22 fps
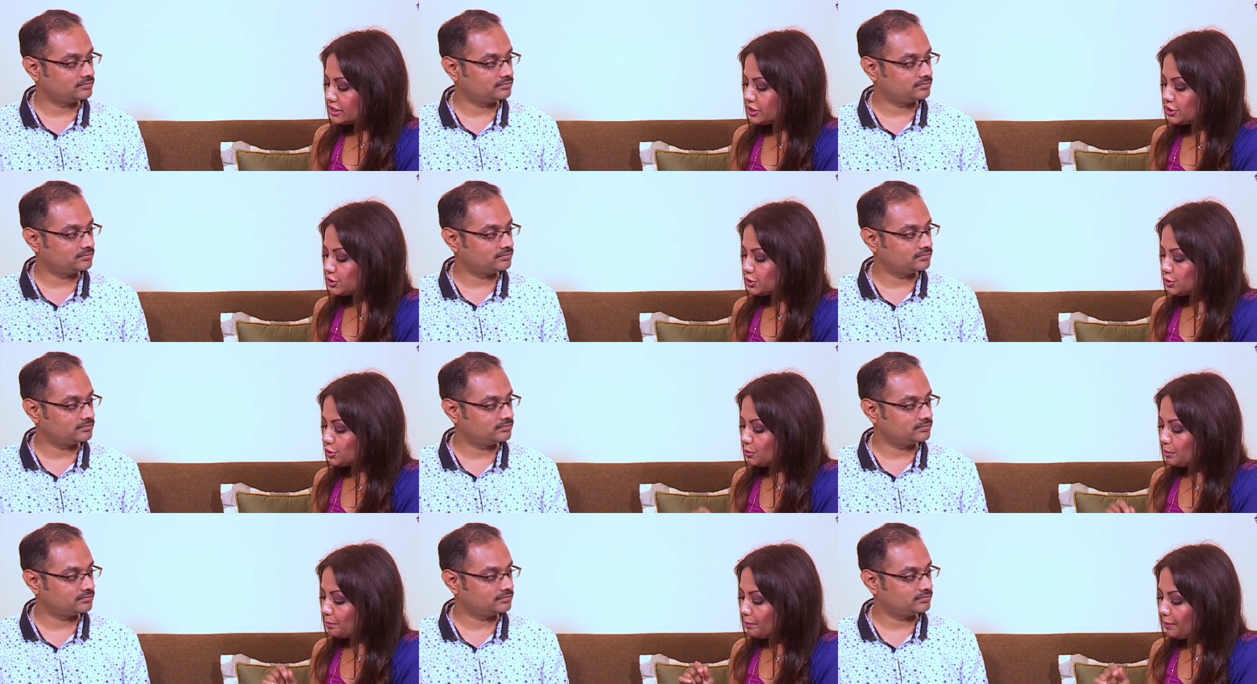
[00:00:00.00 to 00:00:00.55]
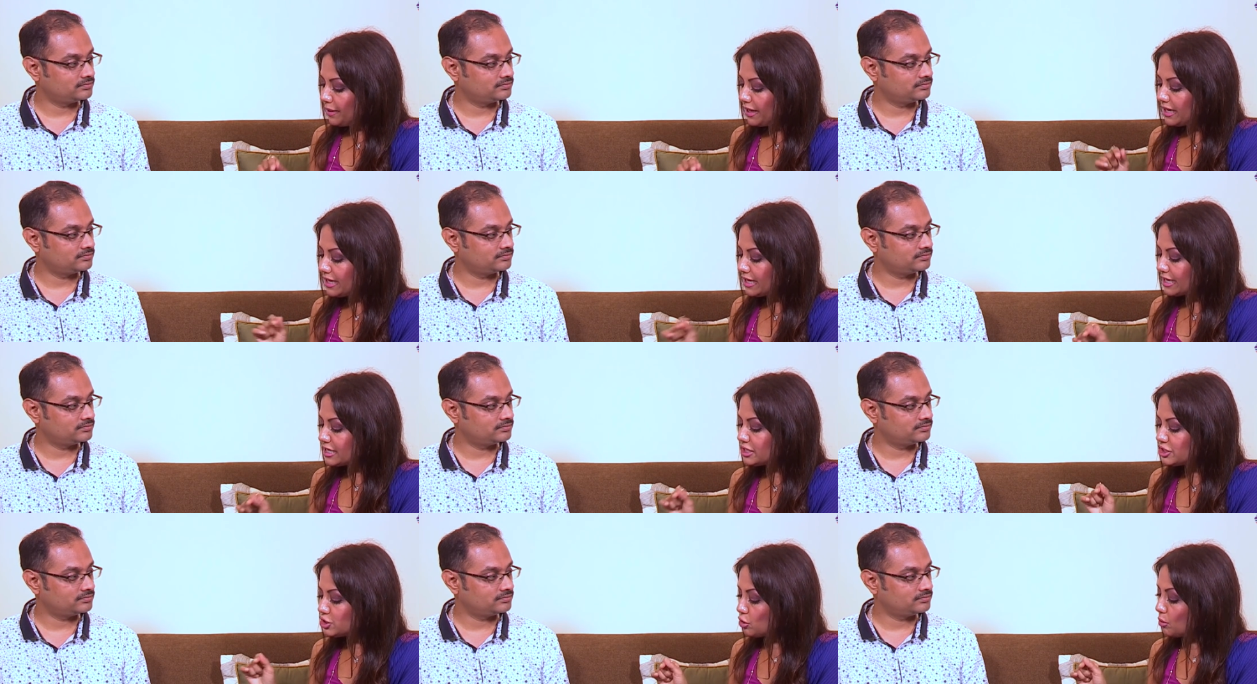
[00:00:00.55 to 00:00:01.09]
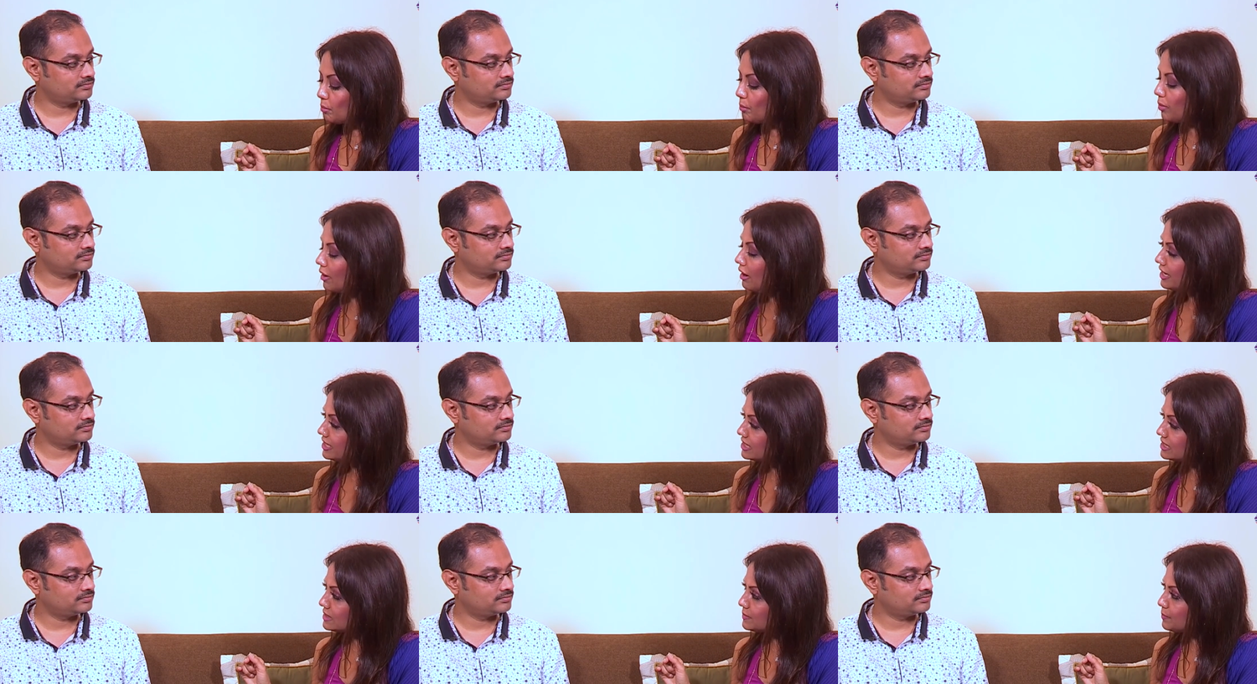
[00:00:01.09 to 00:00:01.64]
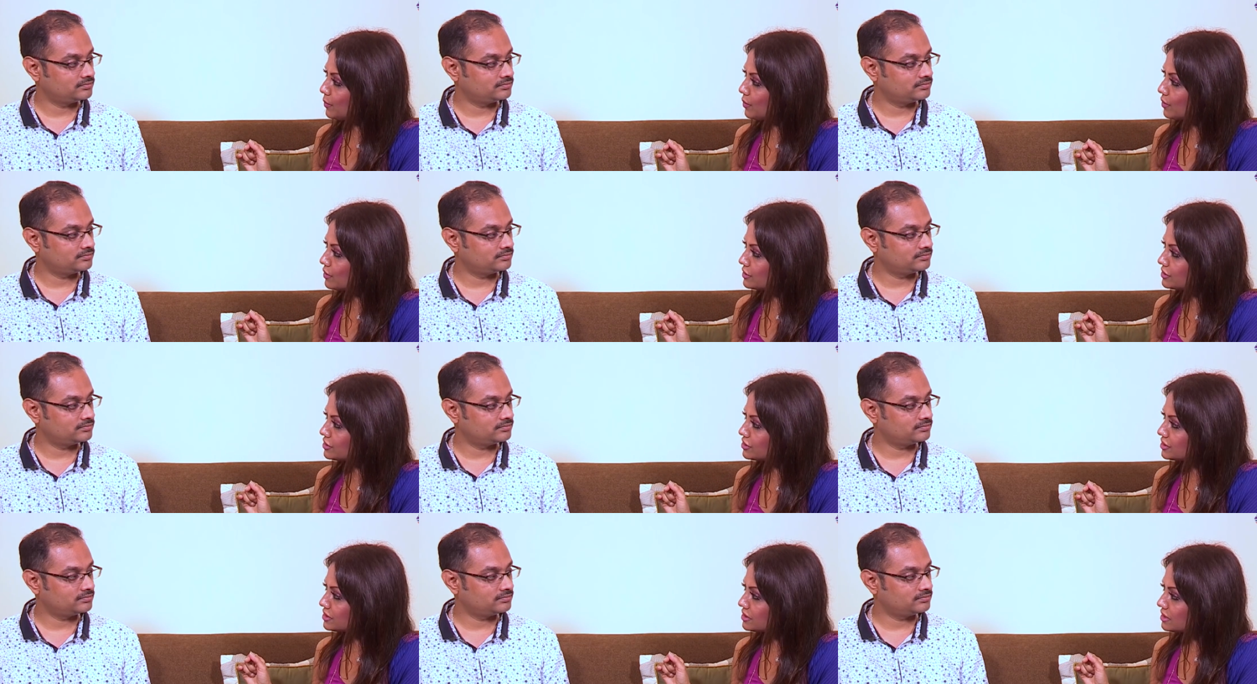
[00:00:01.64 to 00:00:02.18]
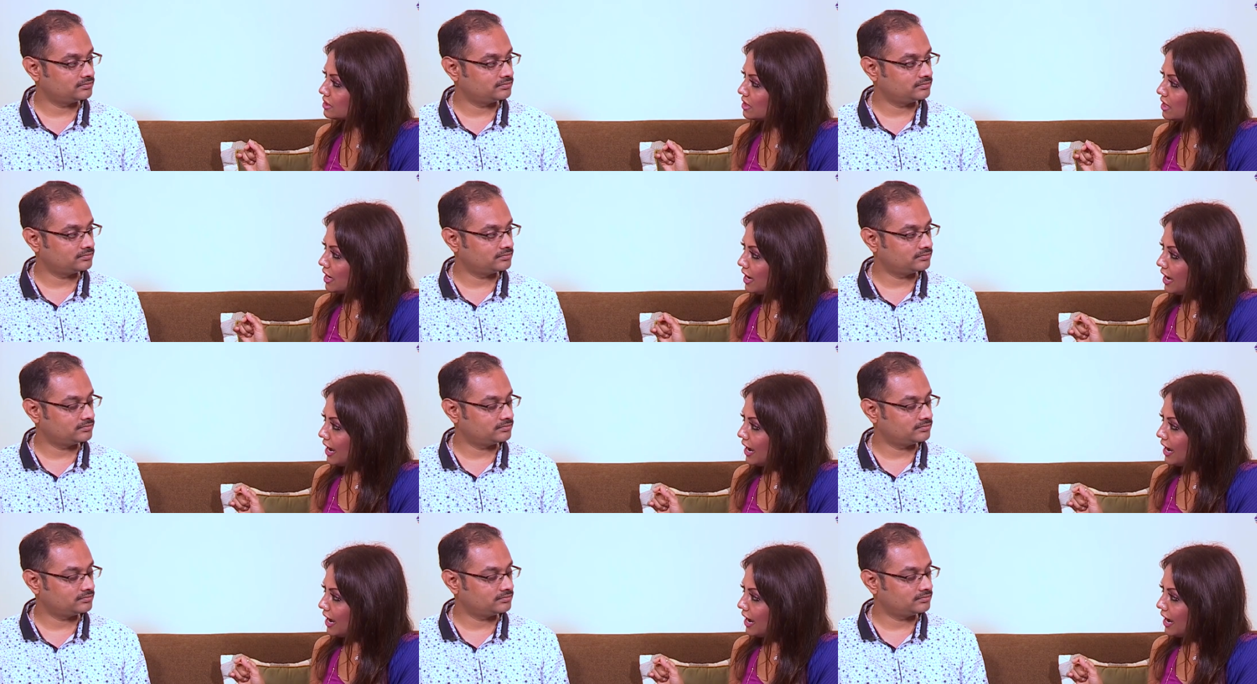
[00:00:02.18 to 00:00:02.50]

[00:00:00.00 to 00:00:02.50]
Speaker 1: to peek into your blind spots